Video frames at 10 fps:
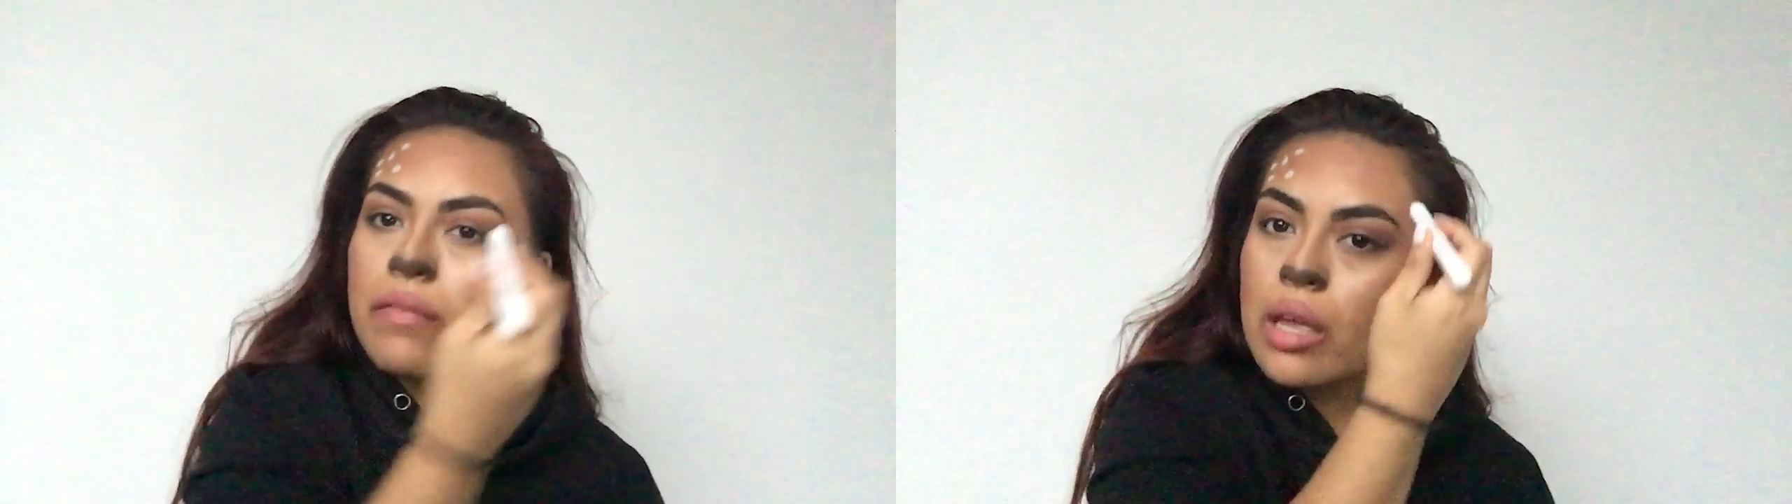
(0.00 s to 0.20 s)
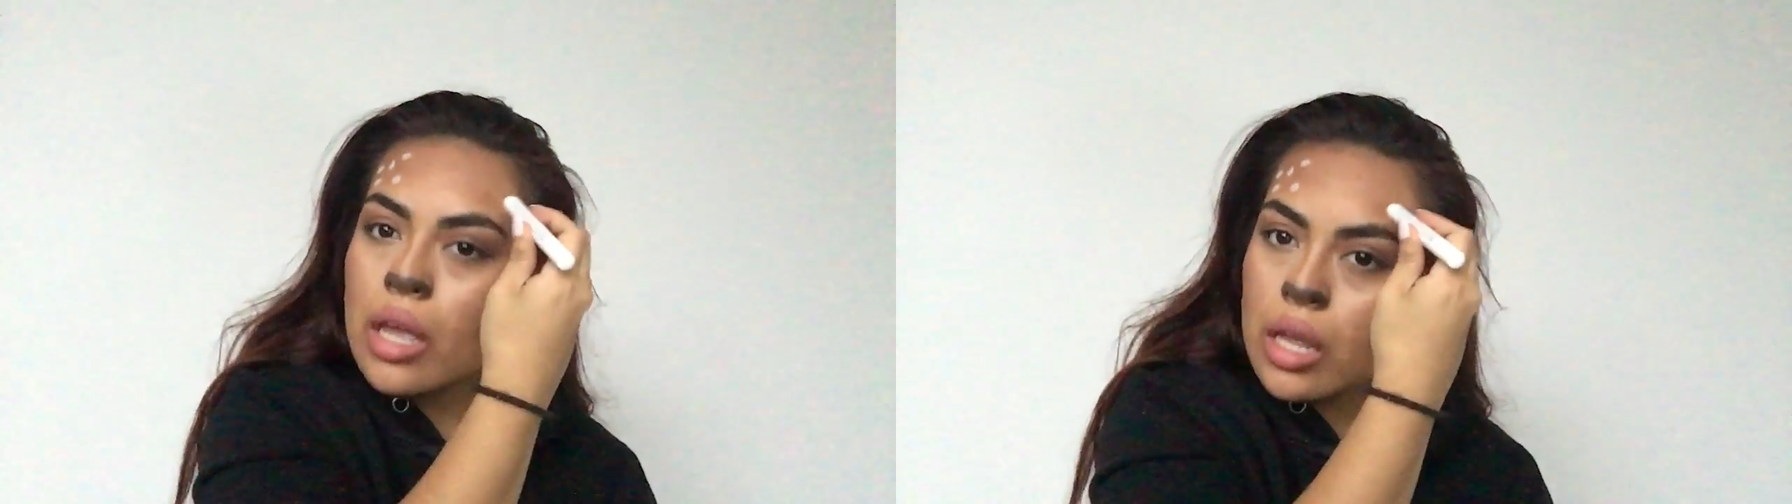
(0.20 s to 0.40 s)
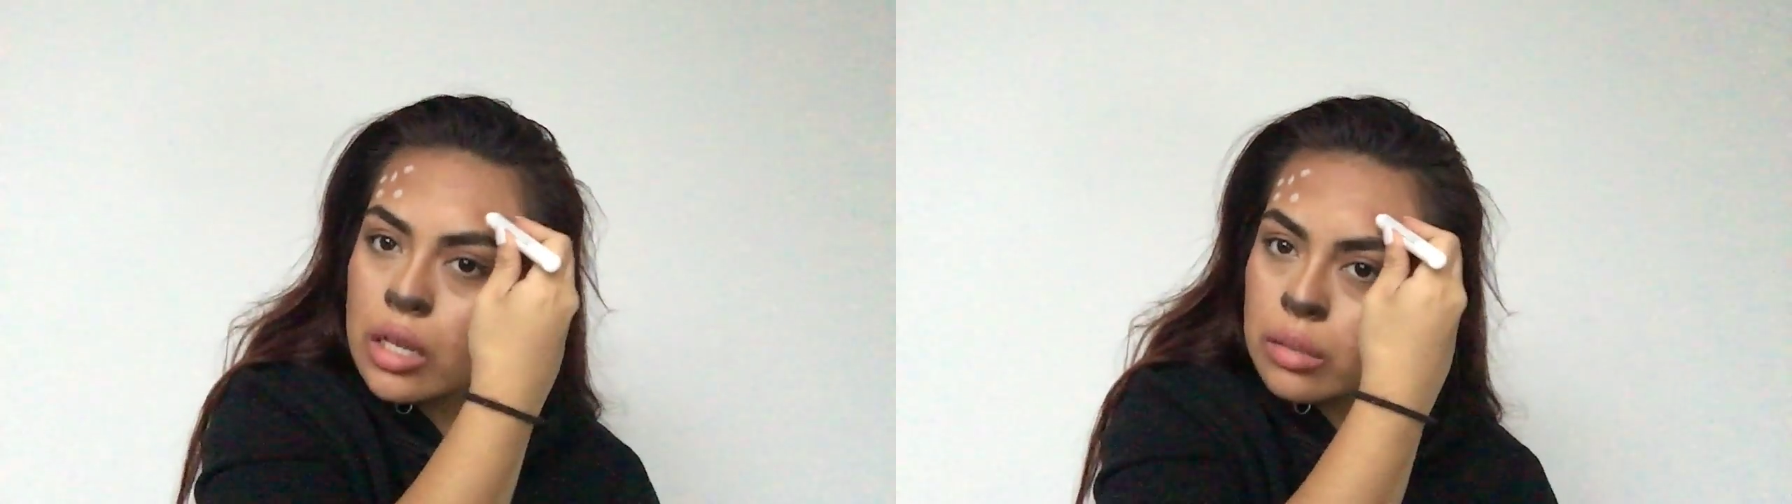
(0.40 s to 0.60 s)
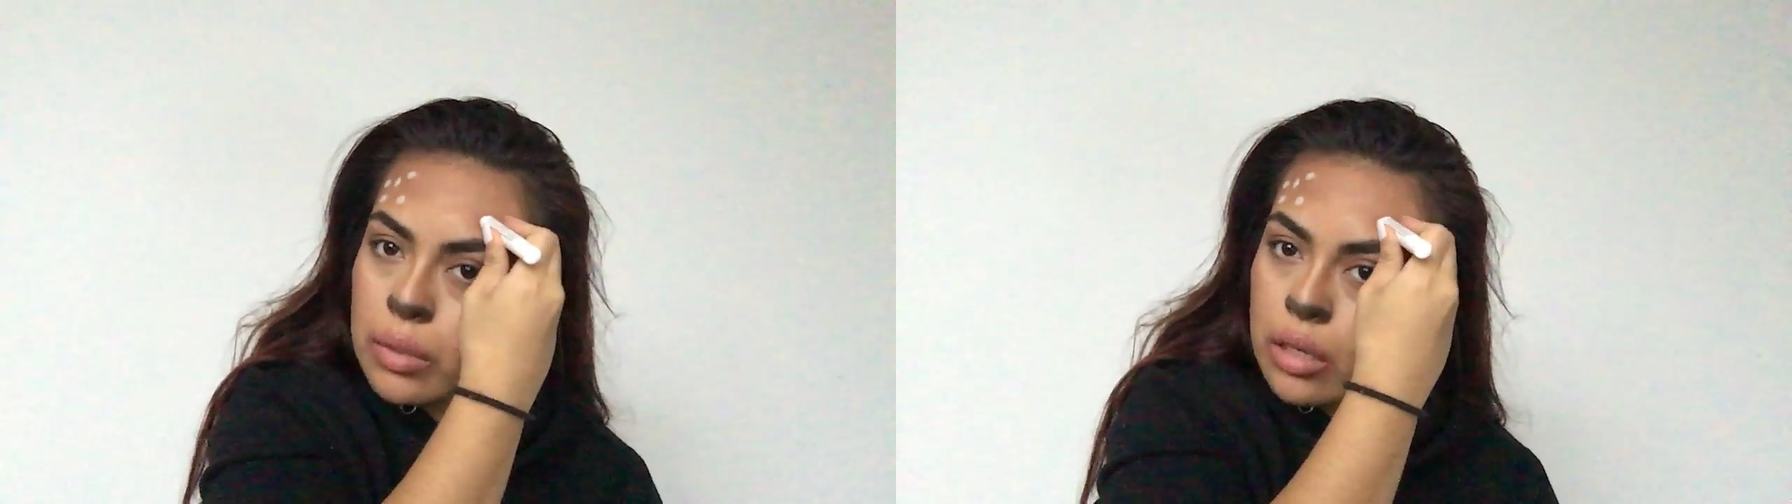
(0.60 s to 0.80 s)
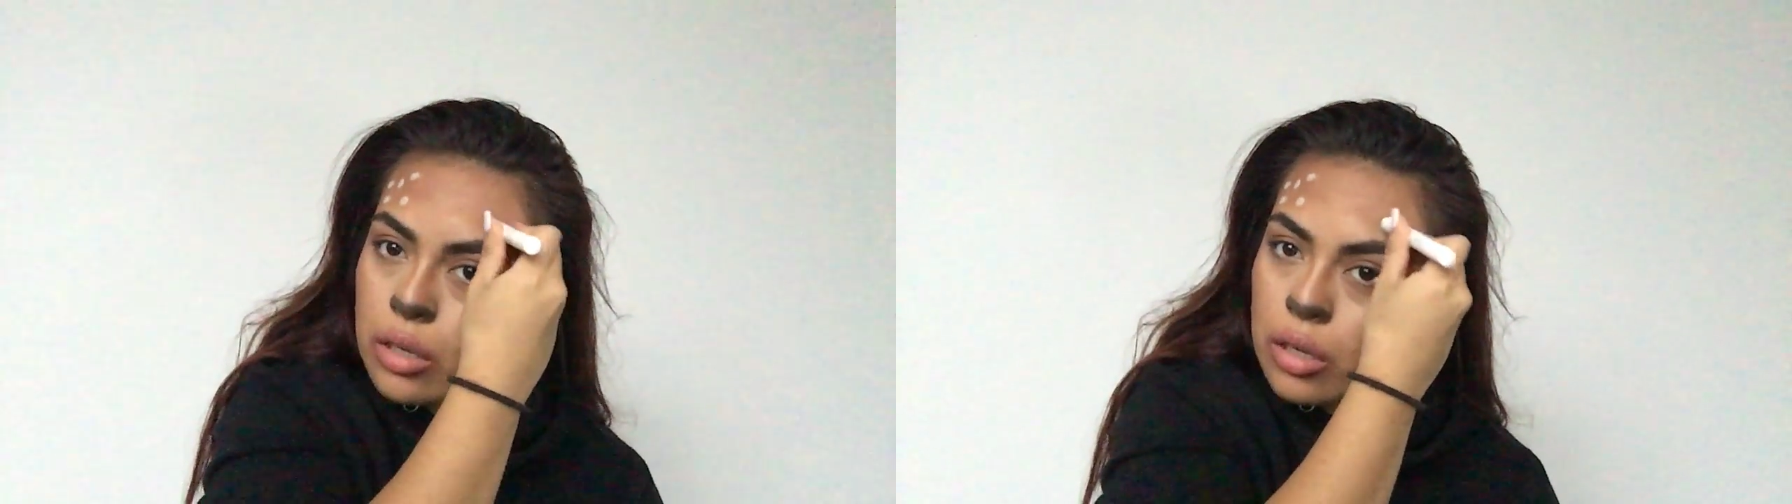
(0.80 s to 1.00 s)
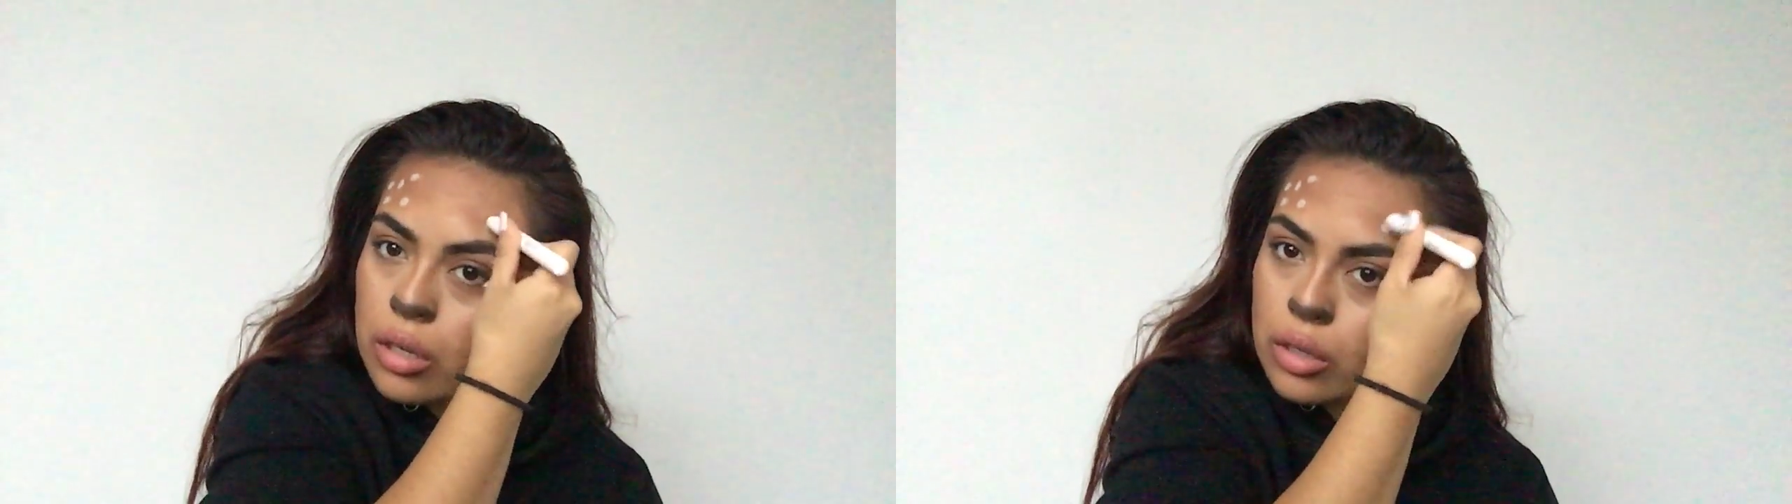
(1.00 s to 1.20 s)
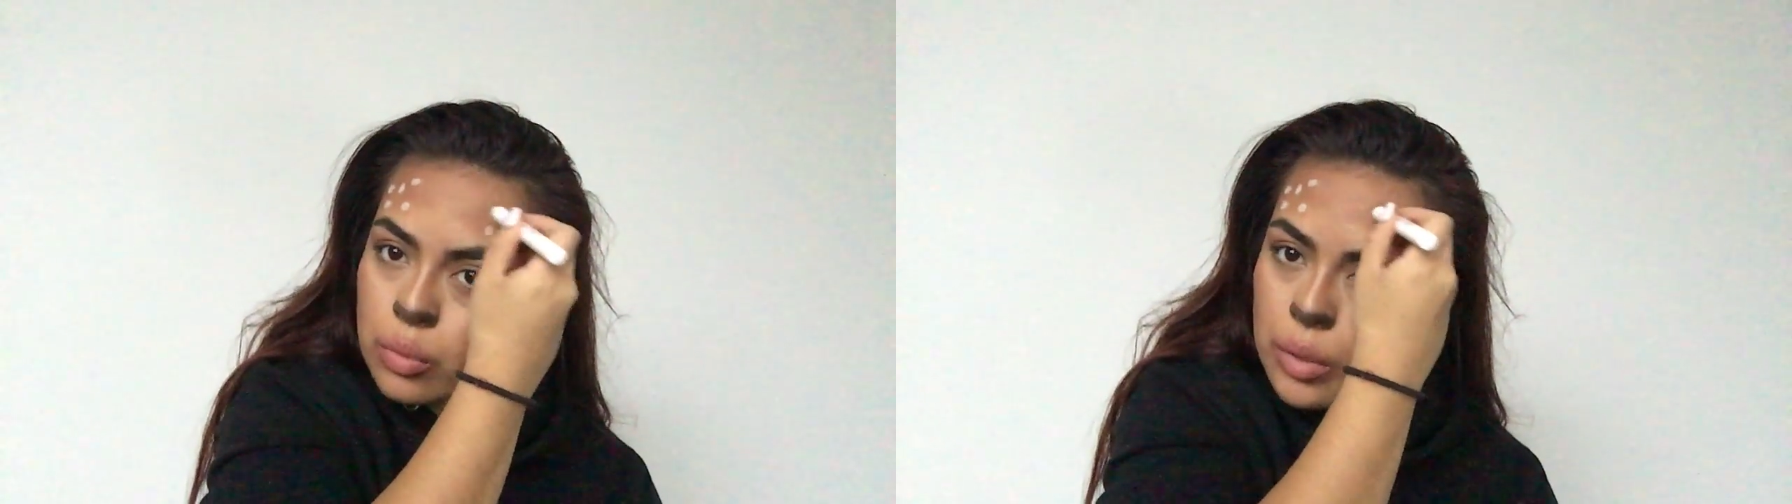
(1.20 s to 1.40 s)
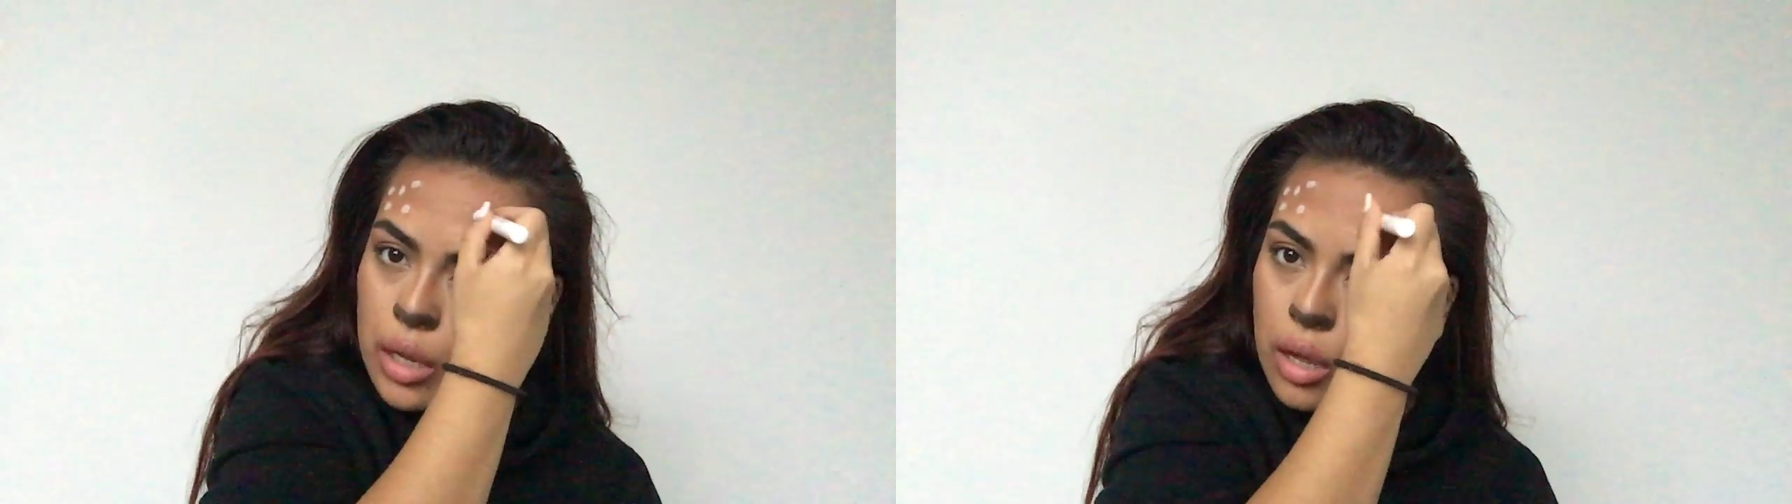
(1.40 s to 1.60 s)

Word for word: face because we